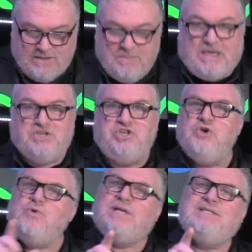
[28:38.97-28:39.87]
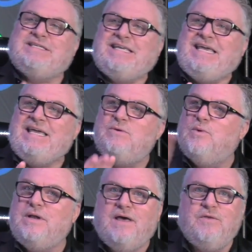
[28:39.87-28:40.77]
because you can see
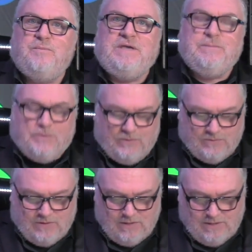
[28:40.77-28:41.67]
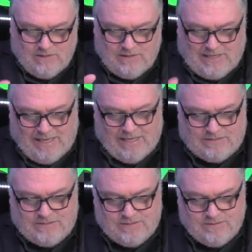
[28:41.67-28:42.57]
what other people
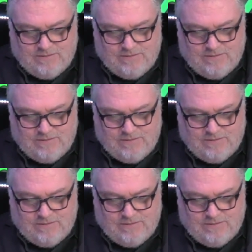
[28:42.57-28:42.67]
can't.